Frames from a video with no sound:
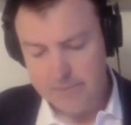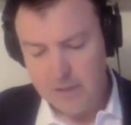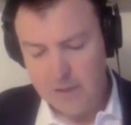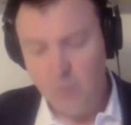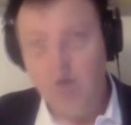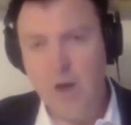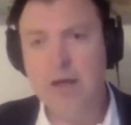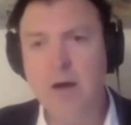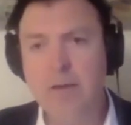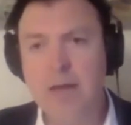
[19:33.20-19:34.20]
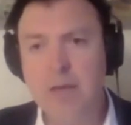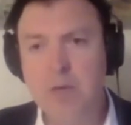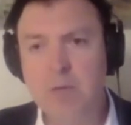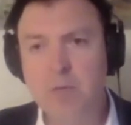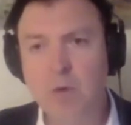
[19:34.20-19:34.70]
why can't they be
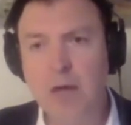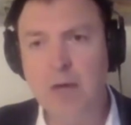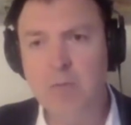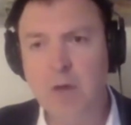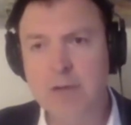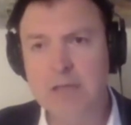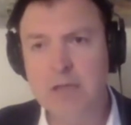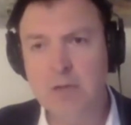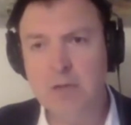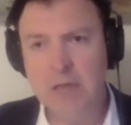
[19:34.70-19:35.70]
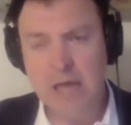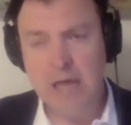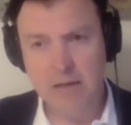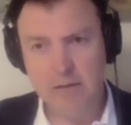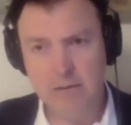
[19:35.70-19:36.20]
more like Martin Luther
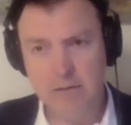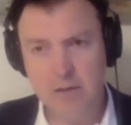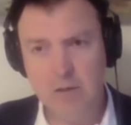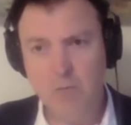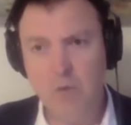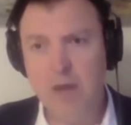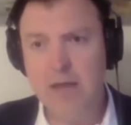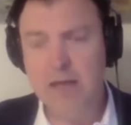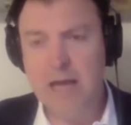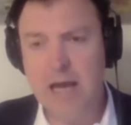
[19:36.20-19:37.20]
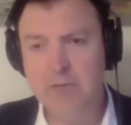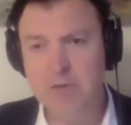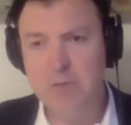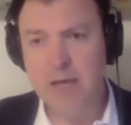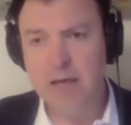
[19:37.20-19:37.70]
King? Why do they have to
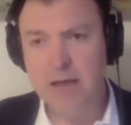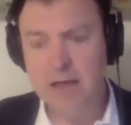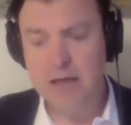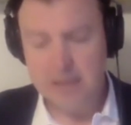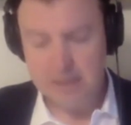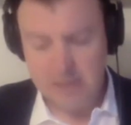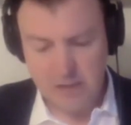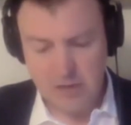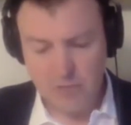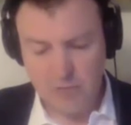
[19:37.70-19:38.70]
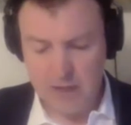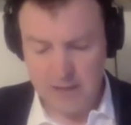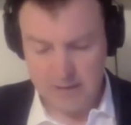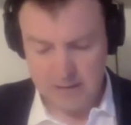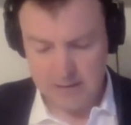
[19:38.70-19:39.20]
make such a
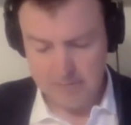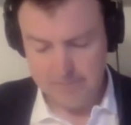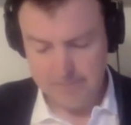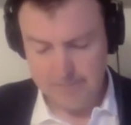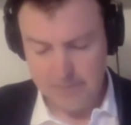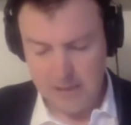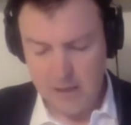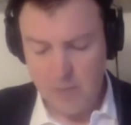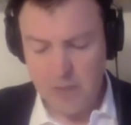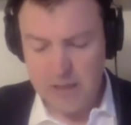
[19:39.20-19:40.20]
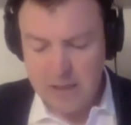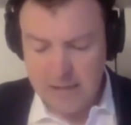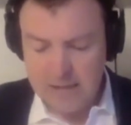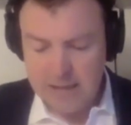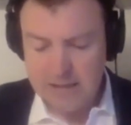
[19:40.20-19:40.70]
ruckus? But in
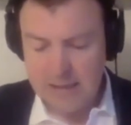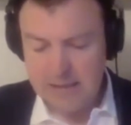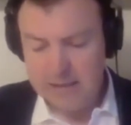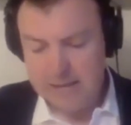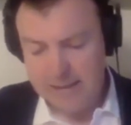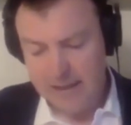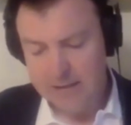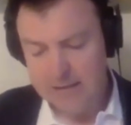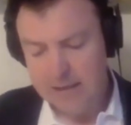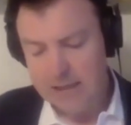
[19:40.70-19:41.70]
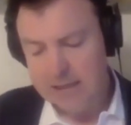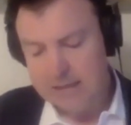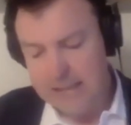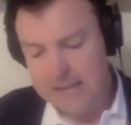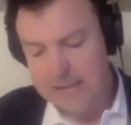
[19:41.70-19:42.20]
1966,
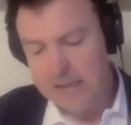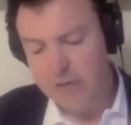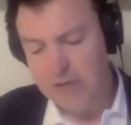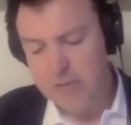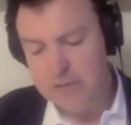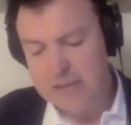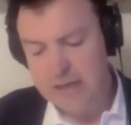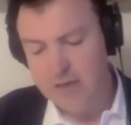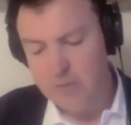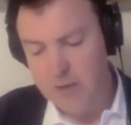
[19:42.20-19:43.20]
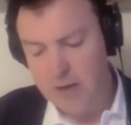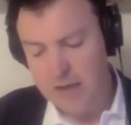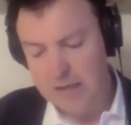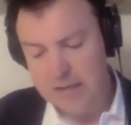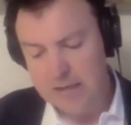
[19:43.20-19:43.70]
63% of
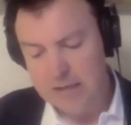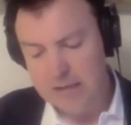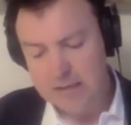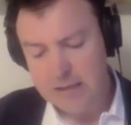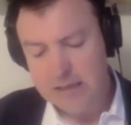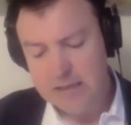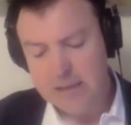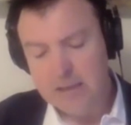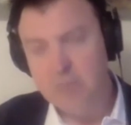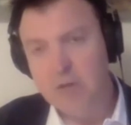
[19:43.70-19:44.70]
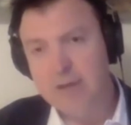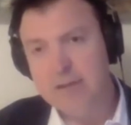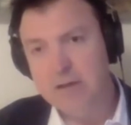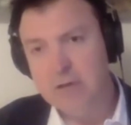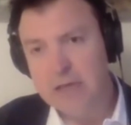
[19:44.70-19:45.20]
Americans said that Martin
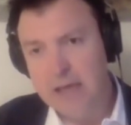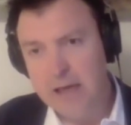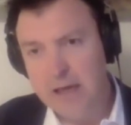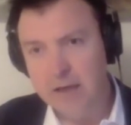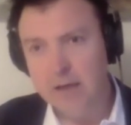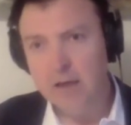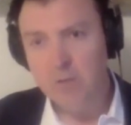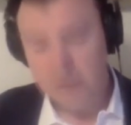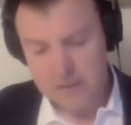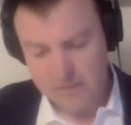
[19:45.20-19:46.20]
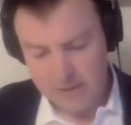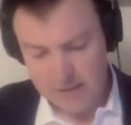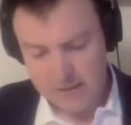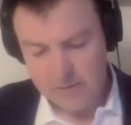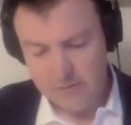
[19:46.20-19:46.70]
Luther King was
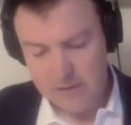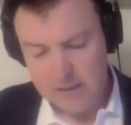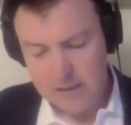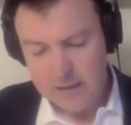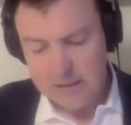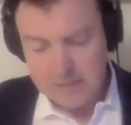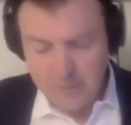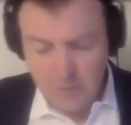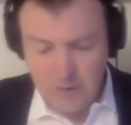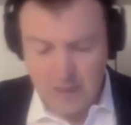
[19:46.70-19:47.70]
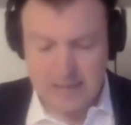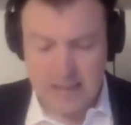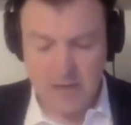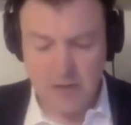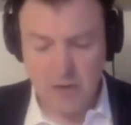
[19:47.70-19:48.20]
divisive. Civil rights leader
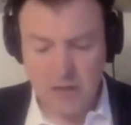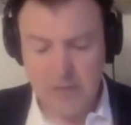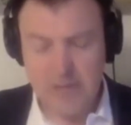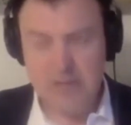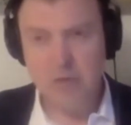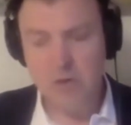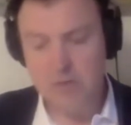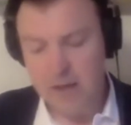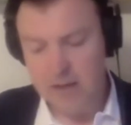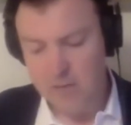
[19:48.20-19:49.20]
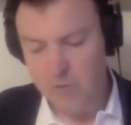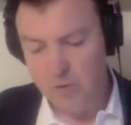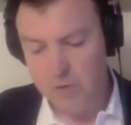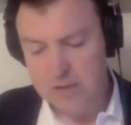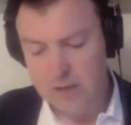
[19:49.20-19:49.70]
John Lewis talked about the
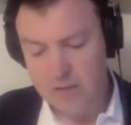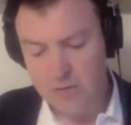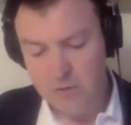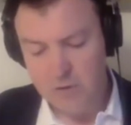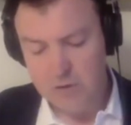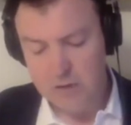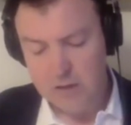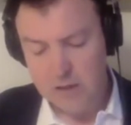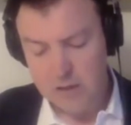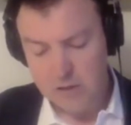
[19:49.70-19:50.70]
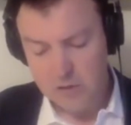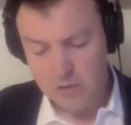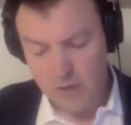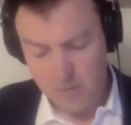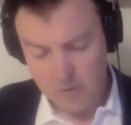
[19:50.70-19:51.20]
importance of good
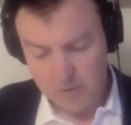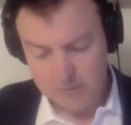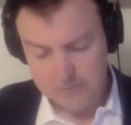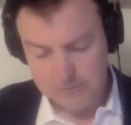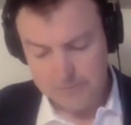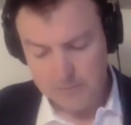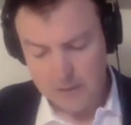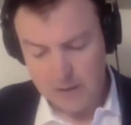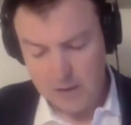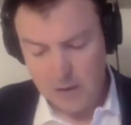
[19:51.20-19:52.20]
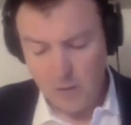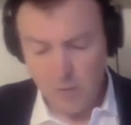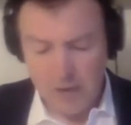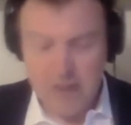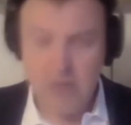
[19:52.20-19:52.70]
trouble.
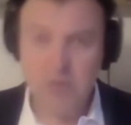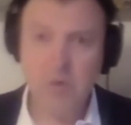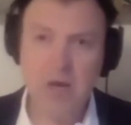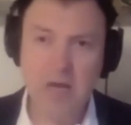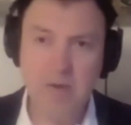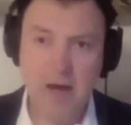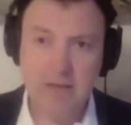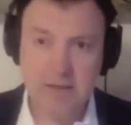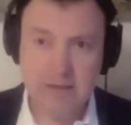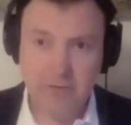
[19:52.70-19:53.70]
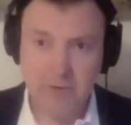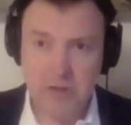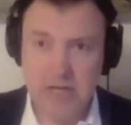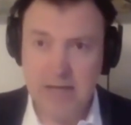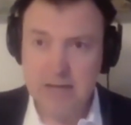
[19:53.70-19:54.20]
Whether you're talking about the
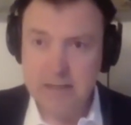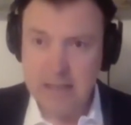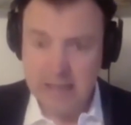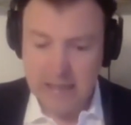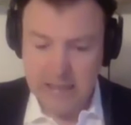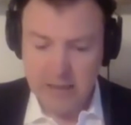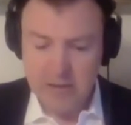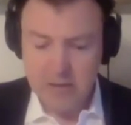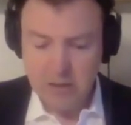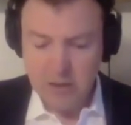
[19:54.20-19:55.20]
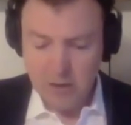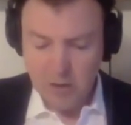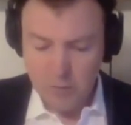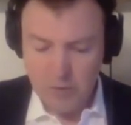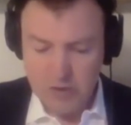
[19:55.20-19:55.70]
suffragettes in England
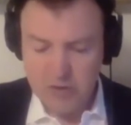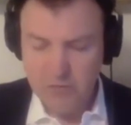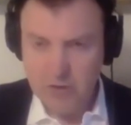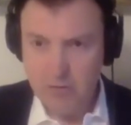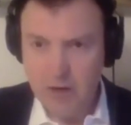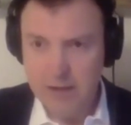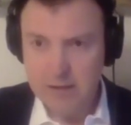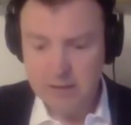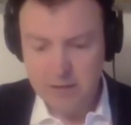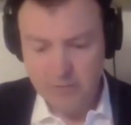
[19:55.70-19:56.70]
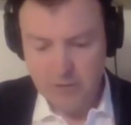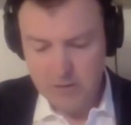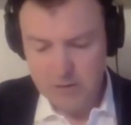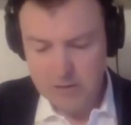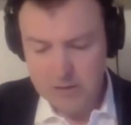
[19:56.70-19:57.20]
who pushed for the right to
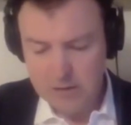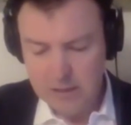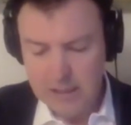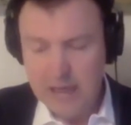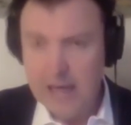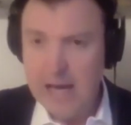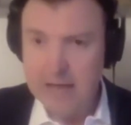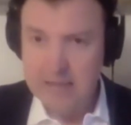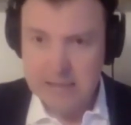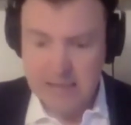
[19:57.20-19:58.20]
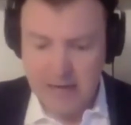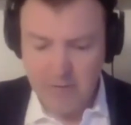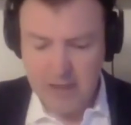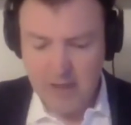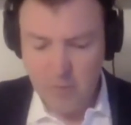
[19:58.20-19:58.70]
vote,
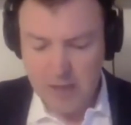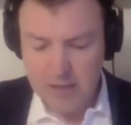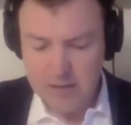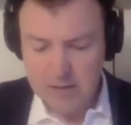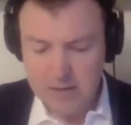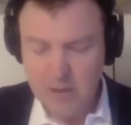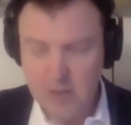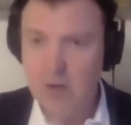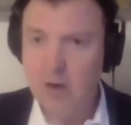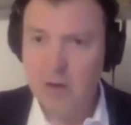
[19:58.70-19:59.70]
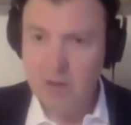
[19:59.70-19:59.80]
anti-slavery campaigners, the the